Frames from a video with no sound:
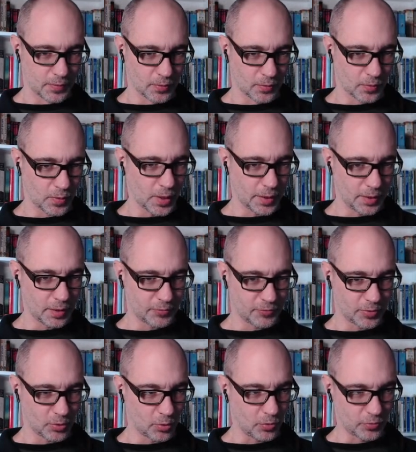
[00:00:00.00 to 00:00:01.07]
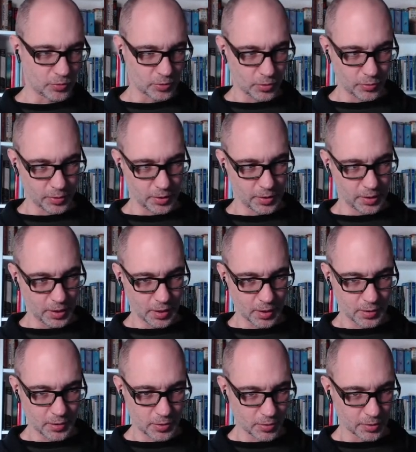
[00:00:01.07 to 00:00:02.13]
What if you're overloaded
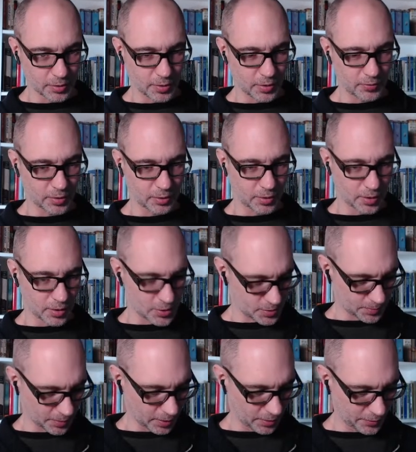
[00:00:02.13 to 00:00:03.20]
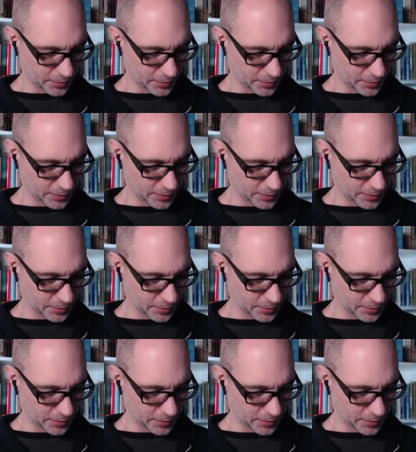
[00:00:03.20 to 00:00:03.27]
and you have an enlarged spell, and the